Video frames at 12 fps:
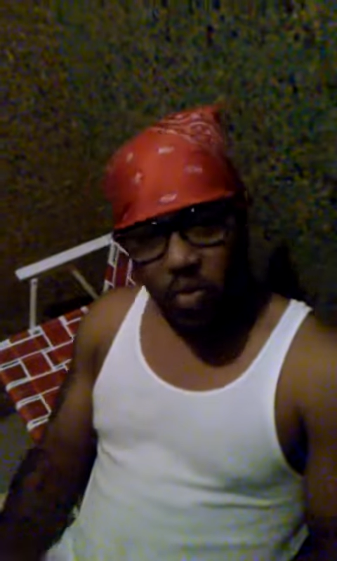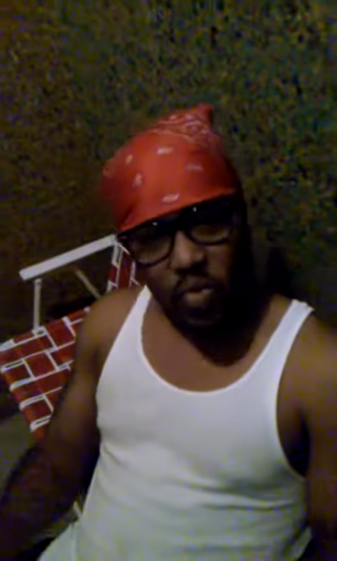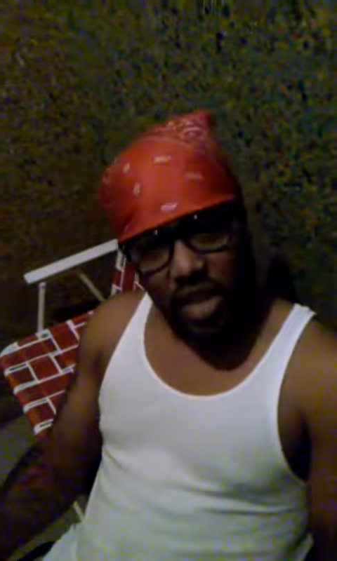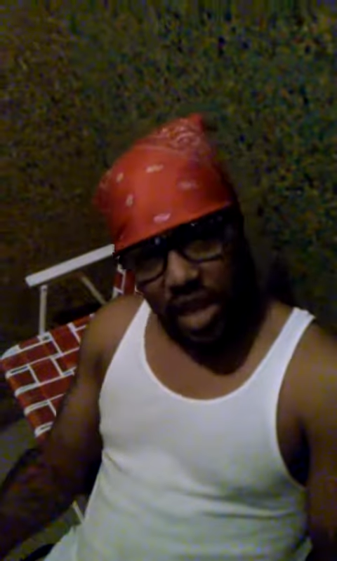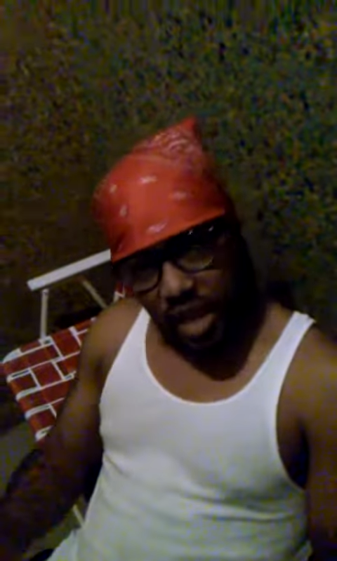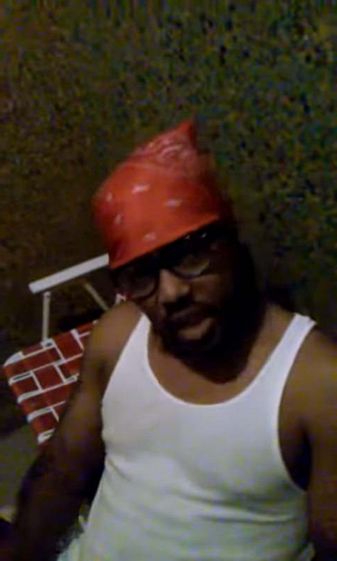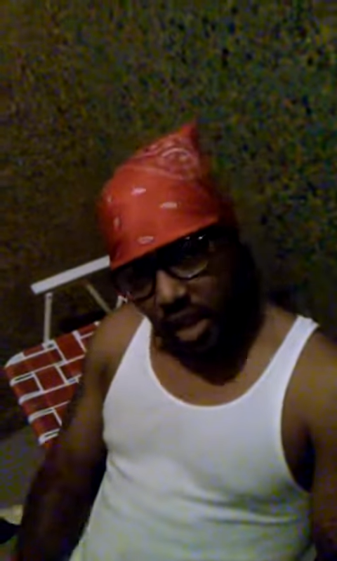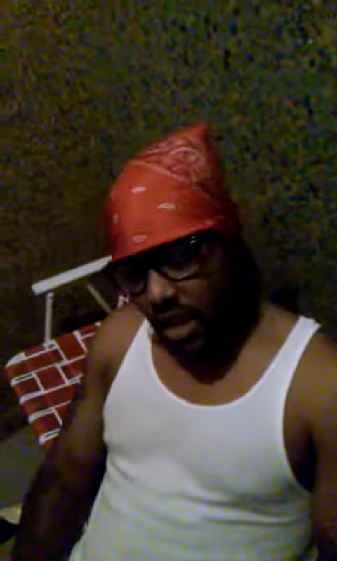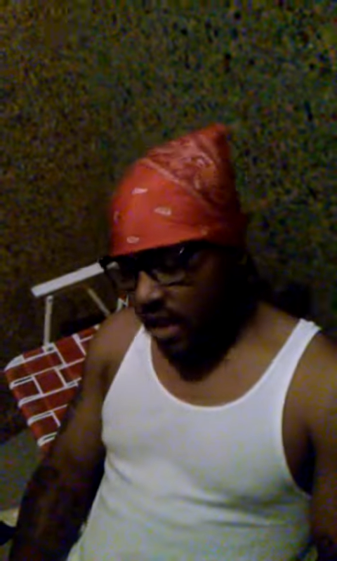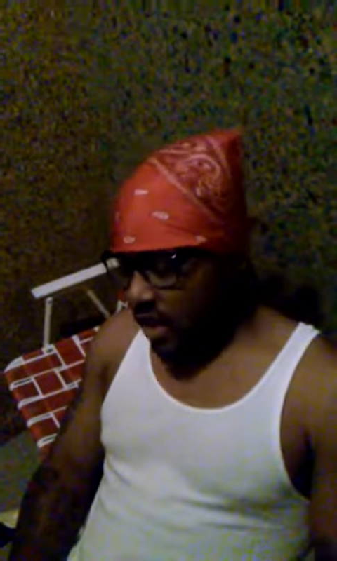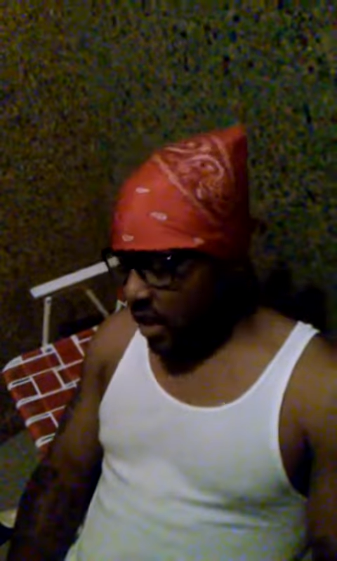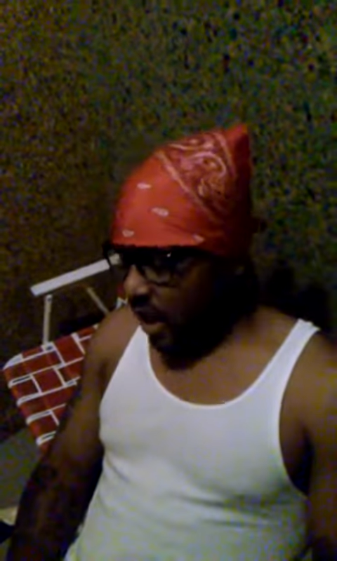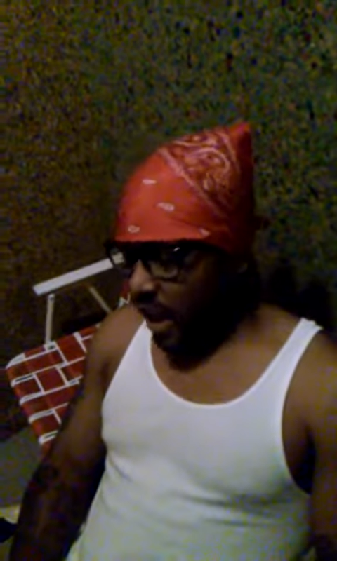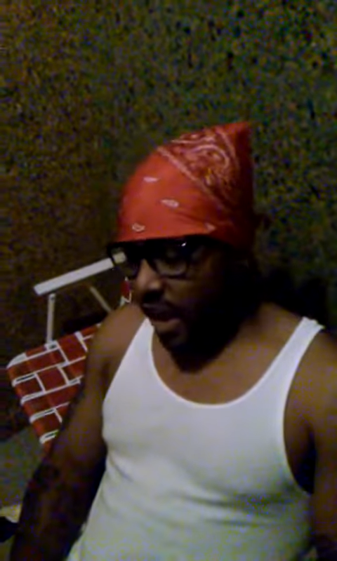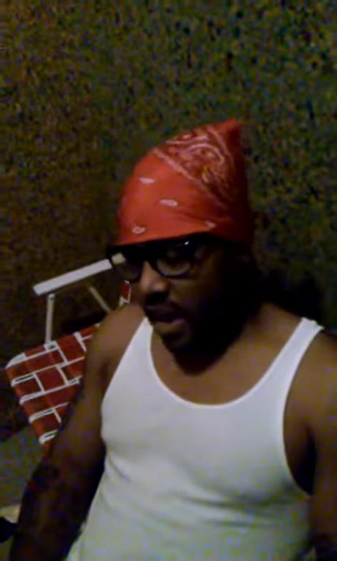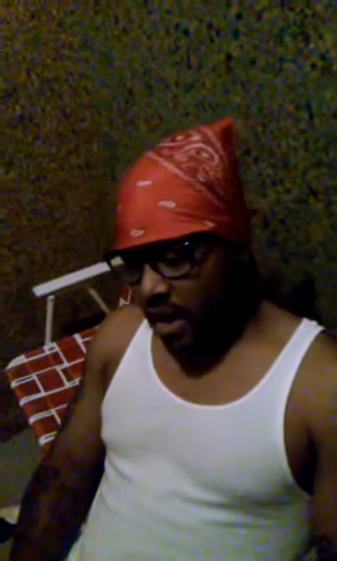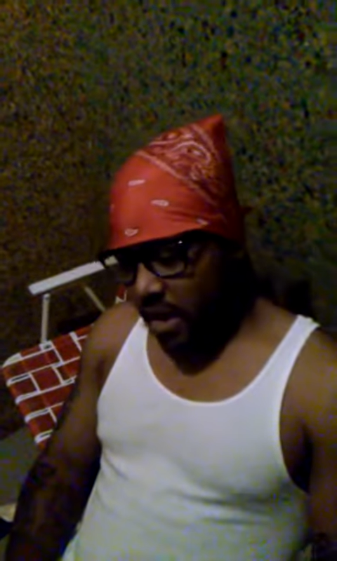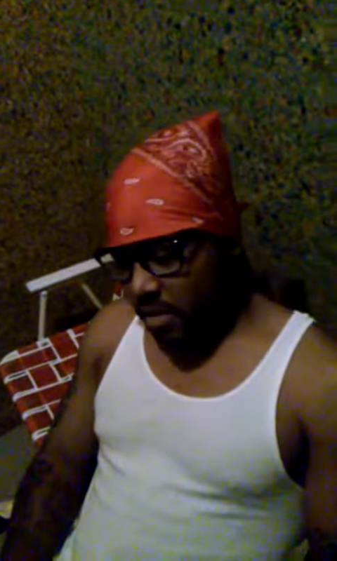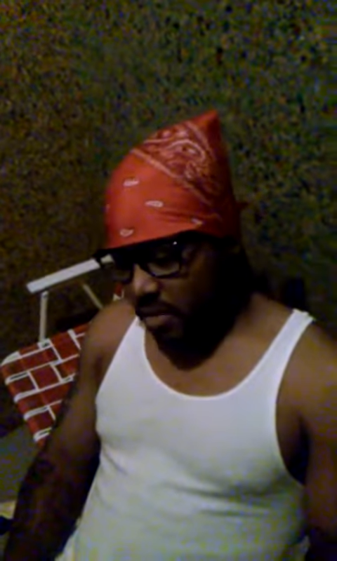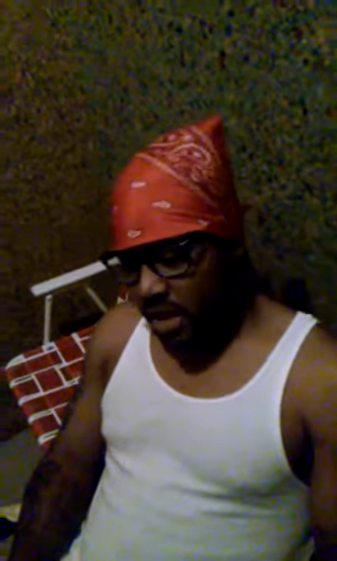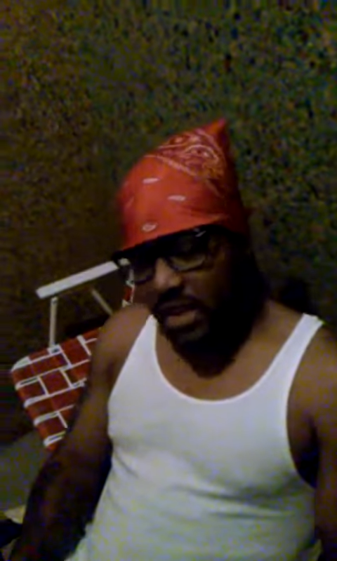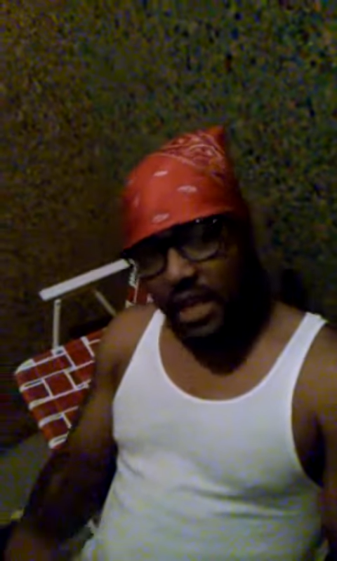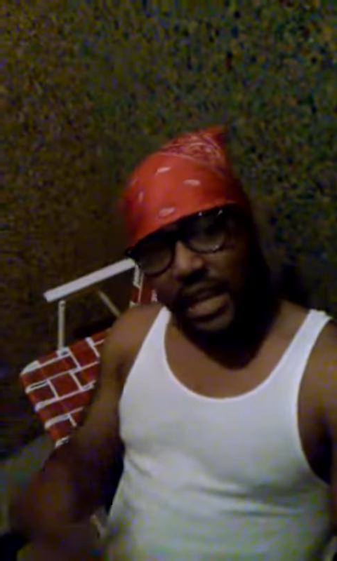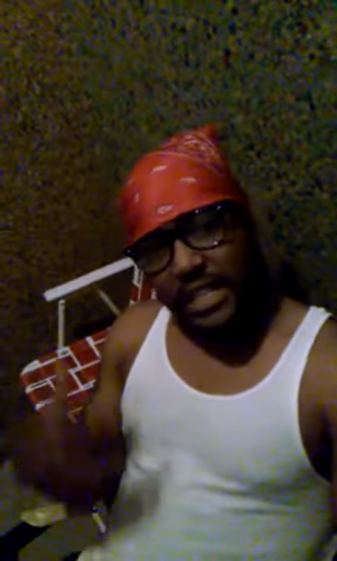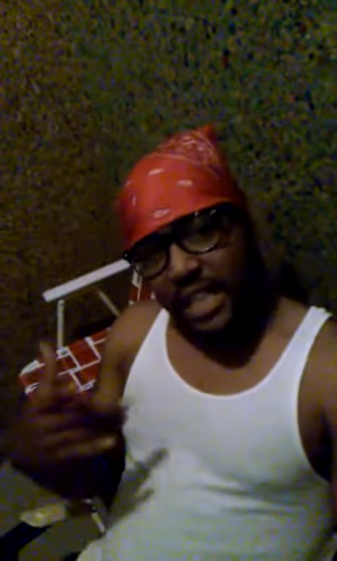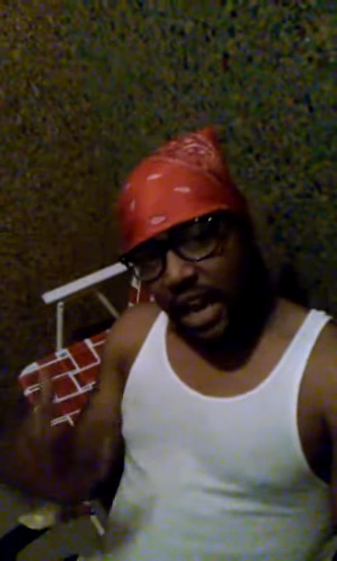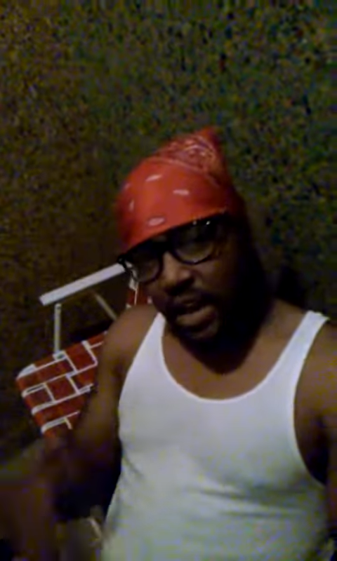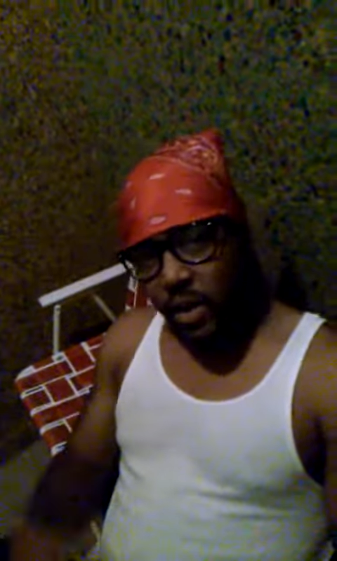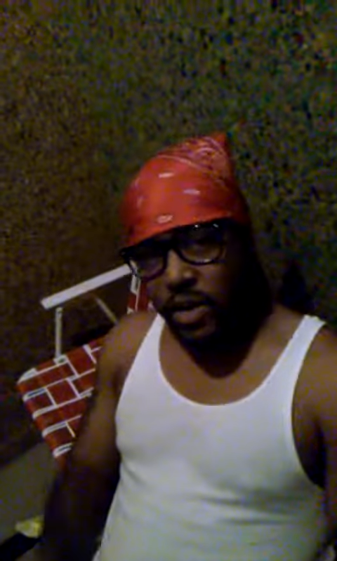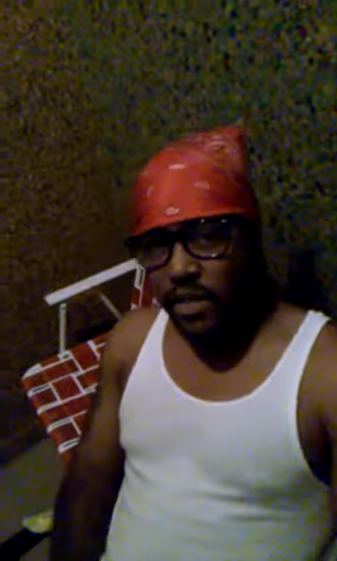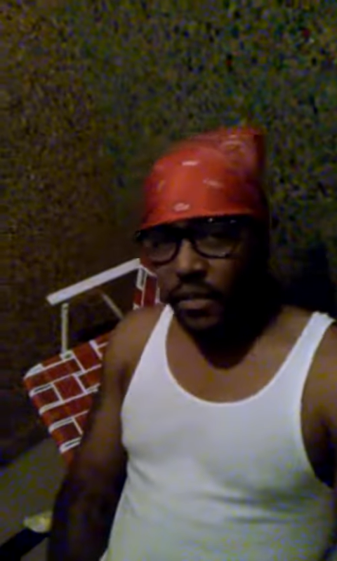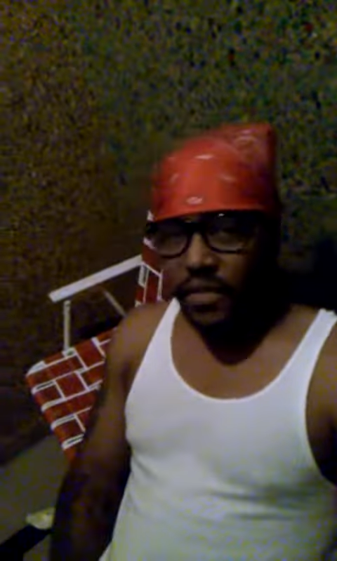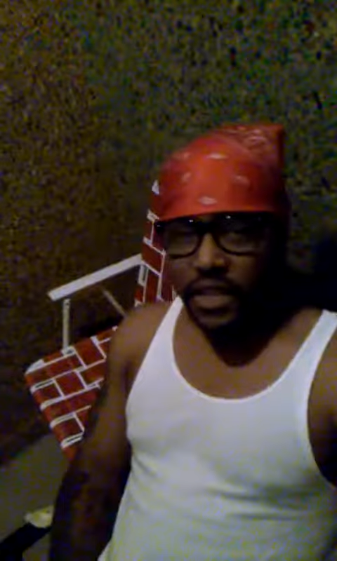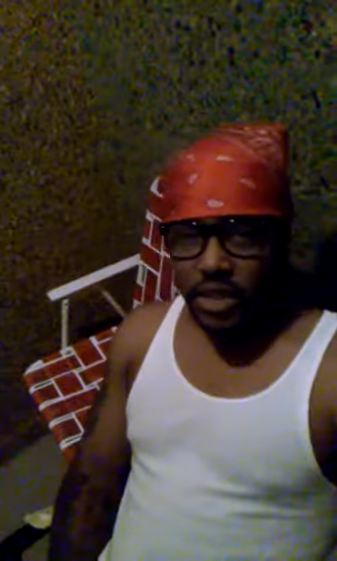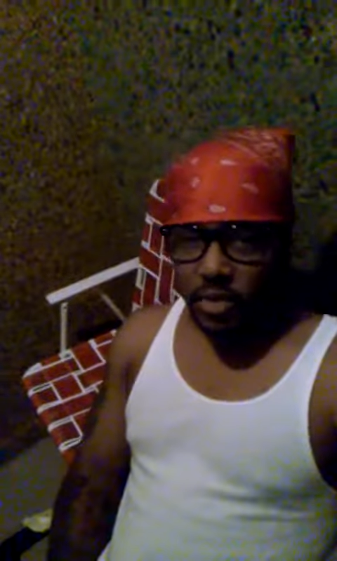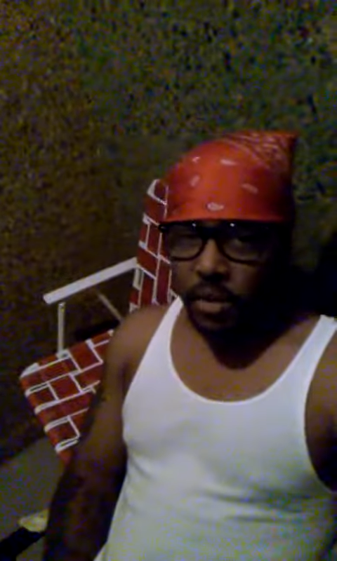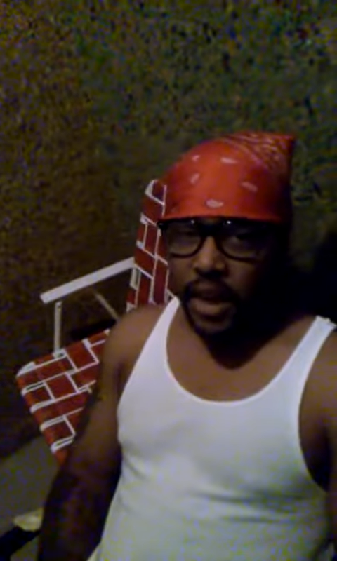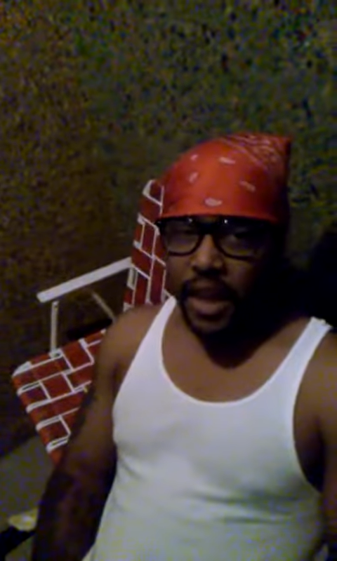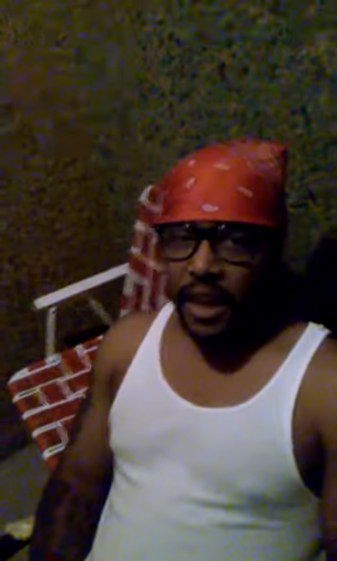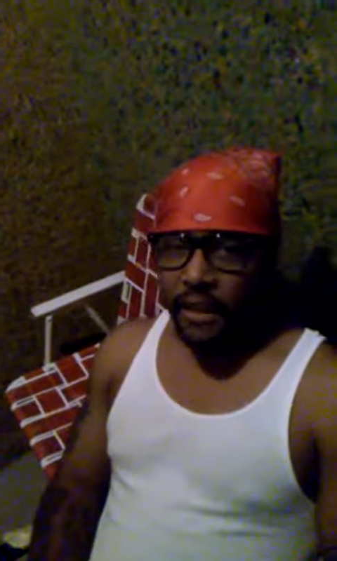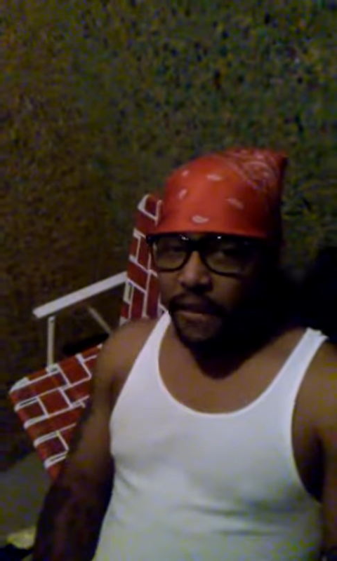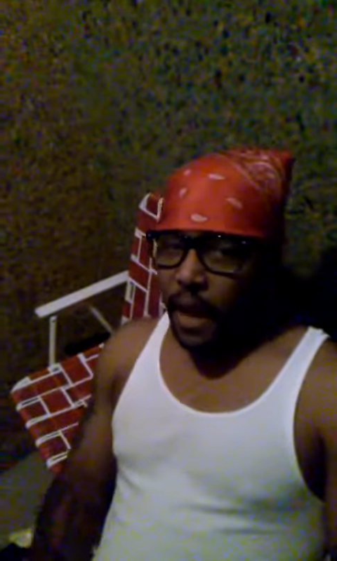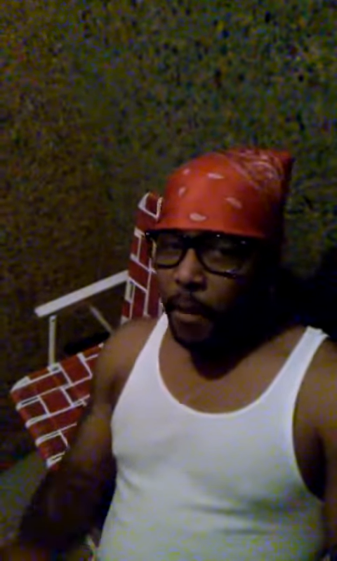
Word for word: Ooh Yeah, and um, just to let y'all know, it's official, man.